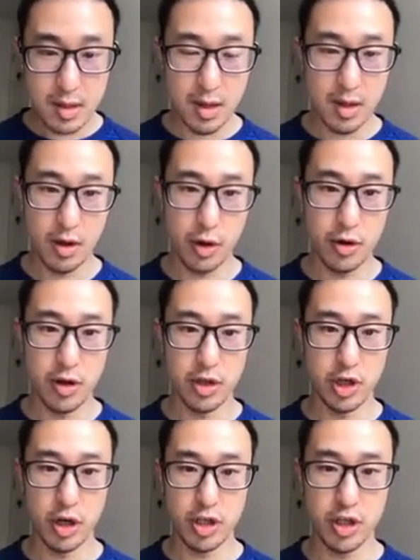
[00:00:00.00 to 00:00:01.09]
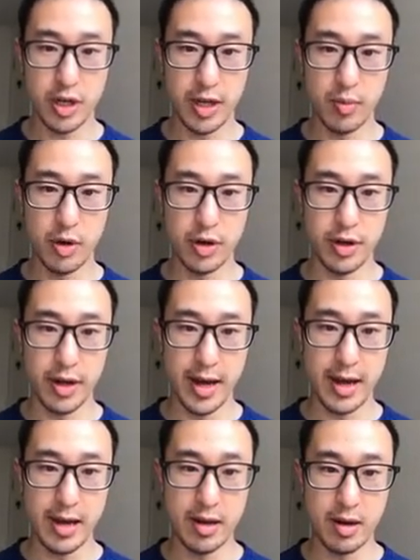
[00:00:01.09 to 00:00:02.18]
the owner, Josh, he wanted
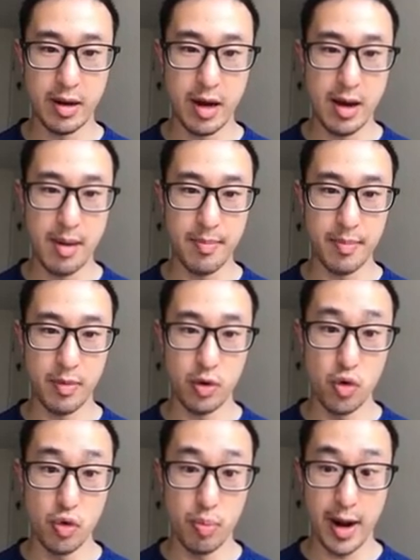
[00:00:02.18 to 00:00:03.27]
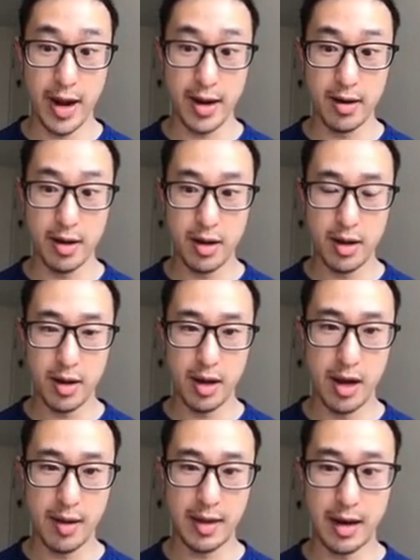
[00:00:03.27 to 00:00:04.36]
a new brand
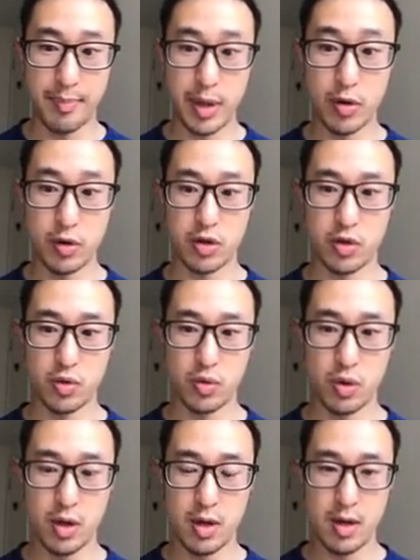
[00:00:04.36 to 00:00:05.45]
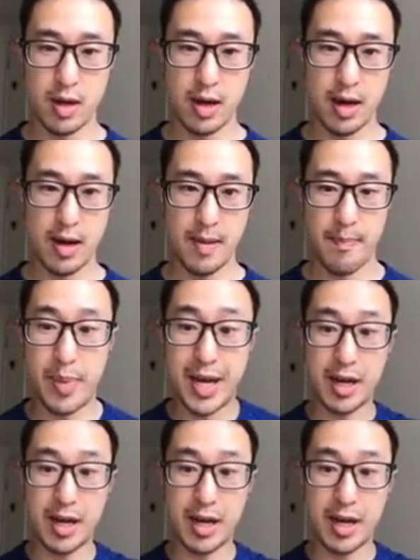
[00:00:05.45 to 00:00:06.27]
that appeals to bigger